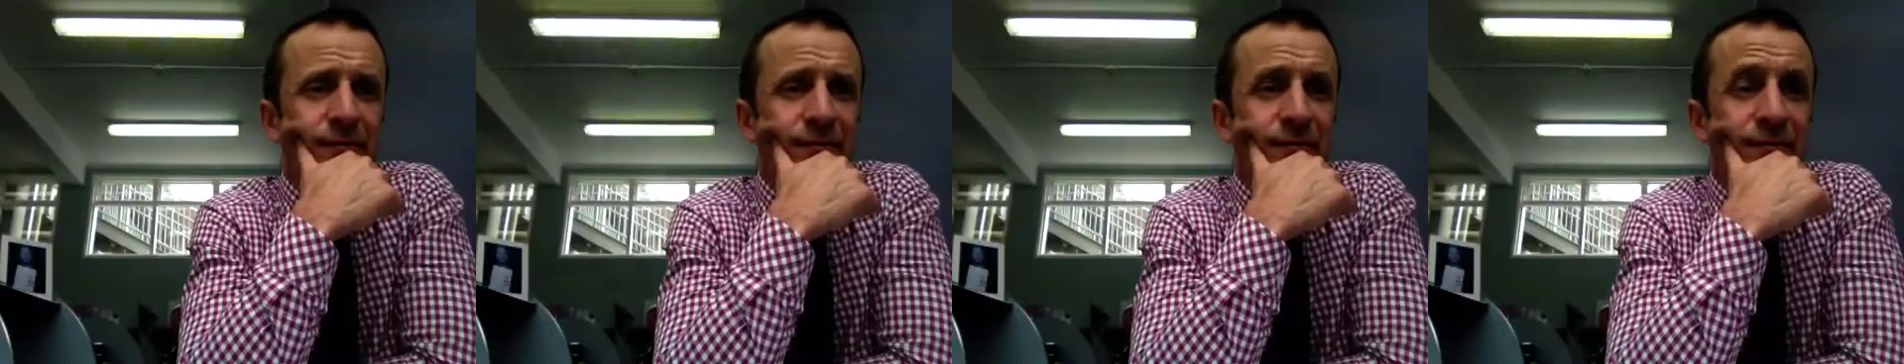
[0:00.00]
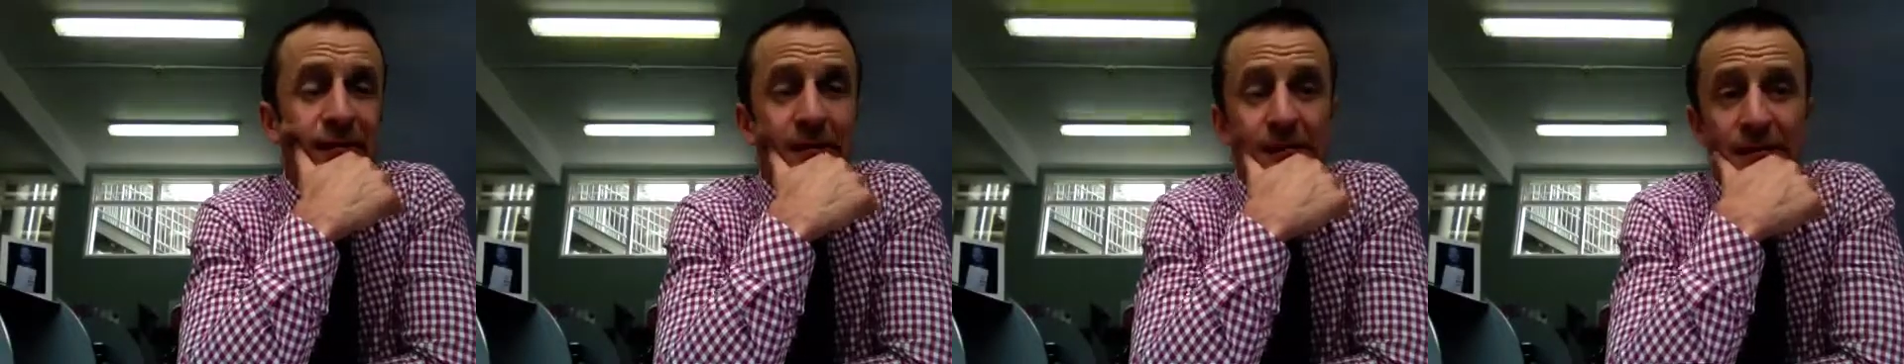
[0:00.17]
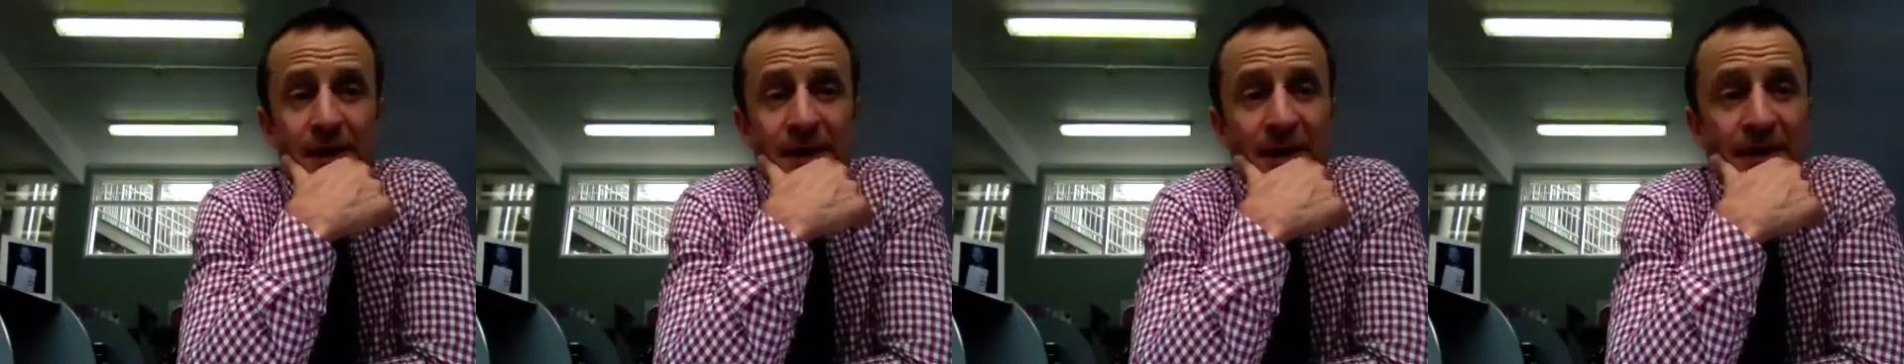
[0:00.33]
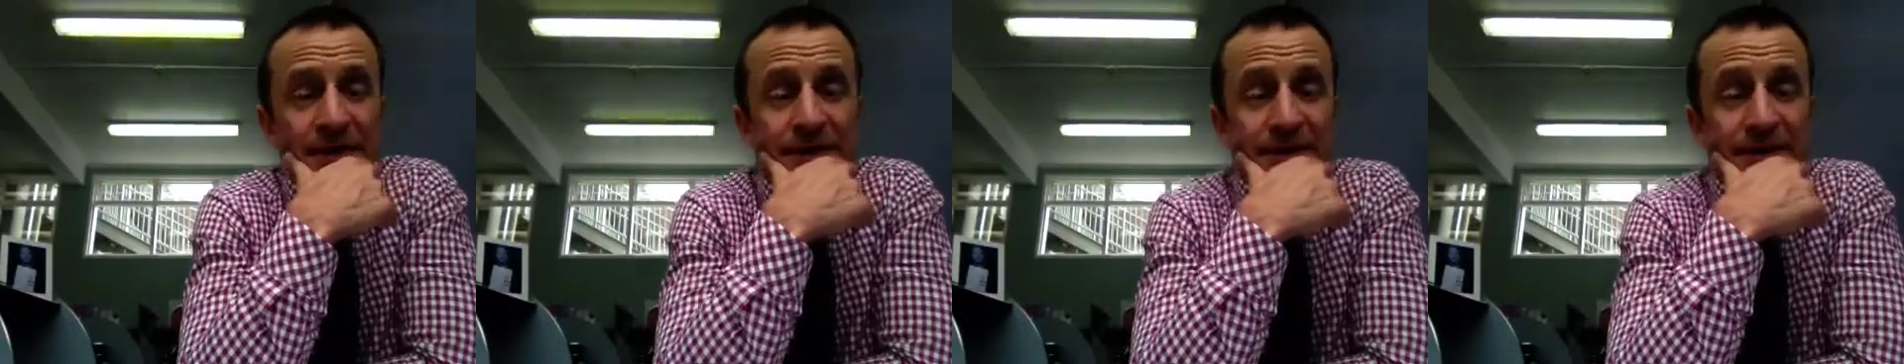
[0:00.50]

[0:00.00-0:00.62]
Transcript: for me,